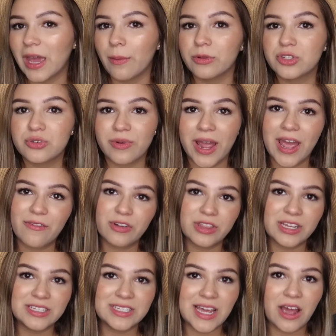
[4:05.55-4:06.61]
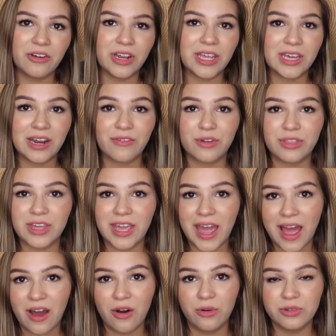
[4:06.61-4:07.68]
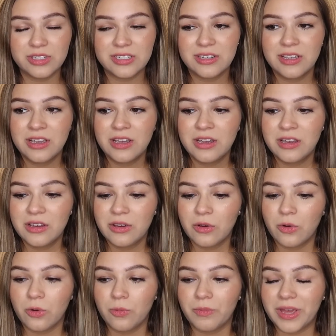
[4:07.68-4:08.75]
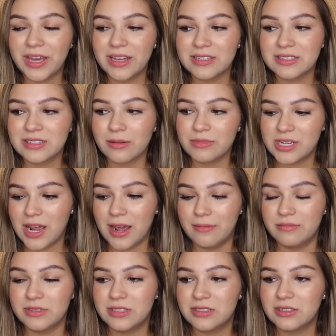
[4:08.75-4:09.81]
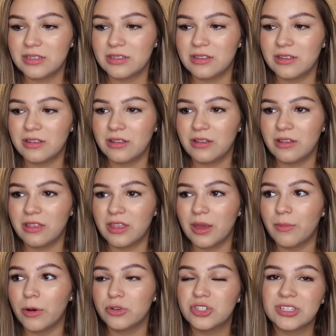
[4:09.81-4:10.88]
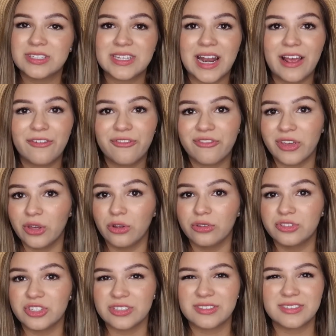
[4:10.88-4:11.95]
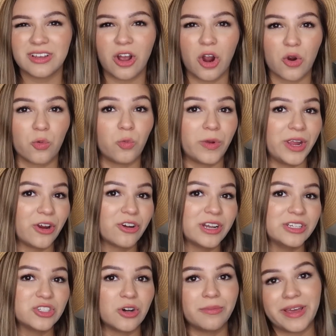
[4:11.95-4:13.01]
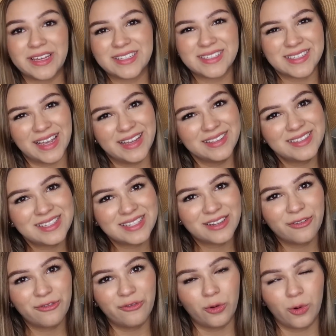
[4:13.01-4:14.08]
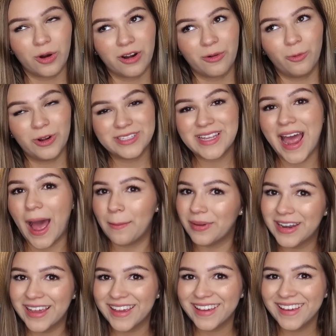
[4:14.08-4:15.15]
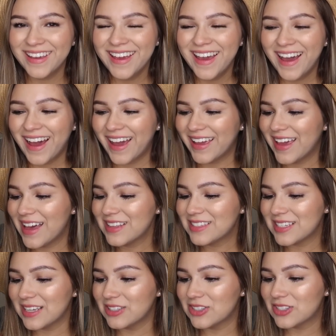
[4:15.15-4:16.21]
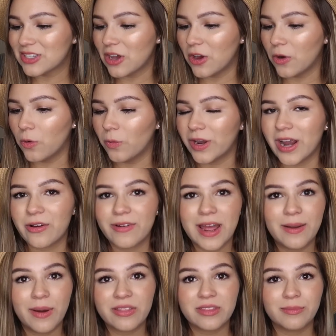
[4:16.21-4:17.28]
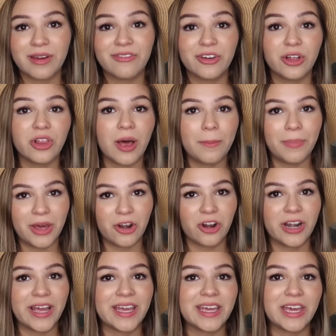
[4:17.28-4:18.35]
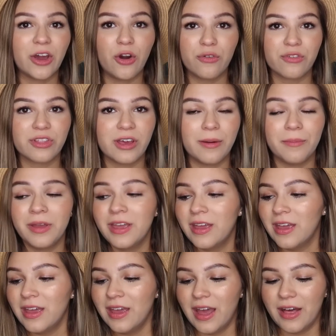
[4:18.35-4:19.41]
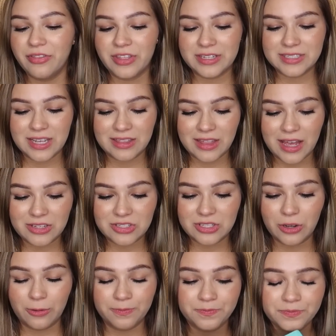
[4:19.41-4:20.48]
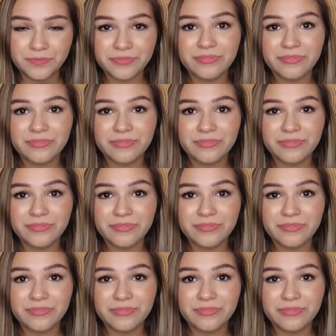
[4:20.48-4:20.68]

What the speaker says: able to write everything down and get everything out, because sometimes the emotions that I feel just are weird and don't make sense for what's happening, I guess. And so when I write about them, I feel a lot better and I can get over them and things like that. So